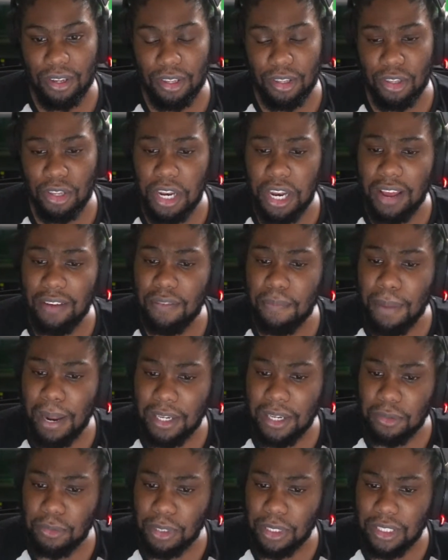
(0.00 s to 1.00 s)
Did they have a
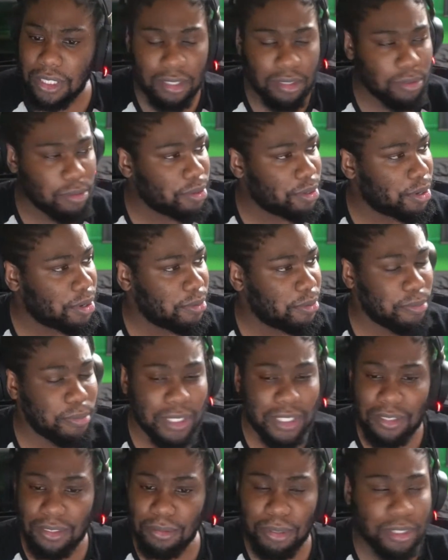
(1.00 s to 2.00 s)
man? Was
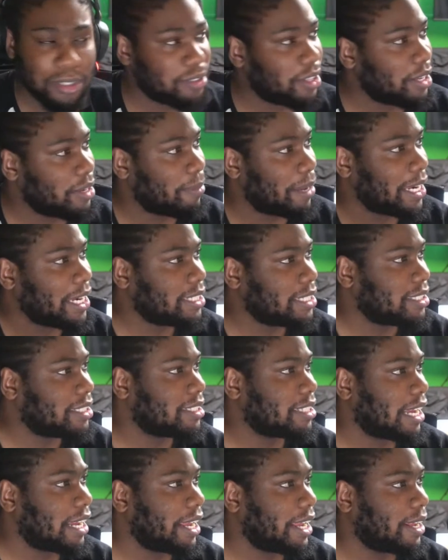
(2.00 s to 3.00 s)
they
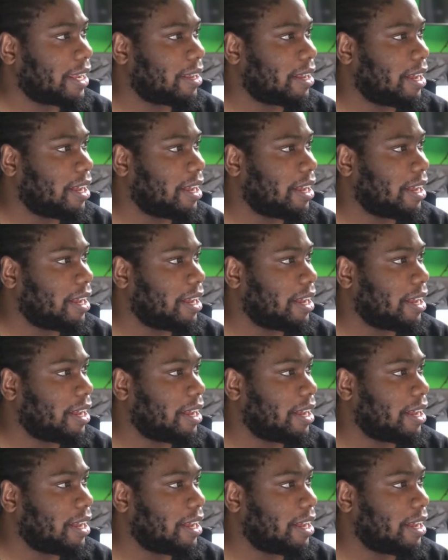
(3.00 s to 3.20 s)
managing that?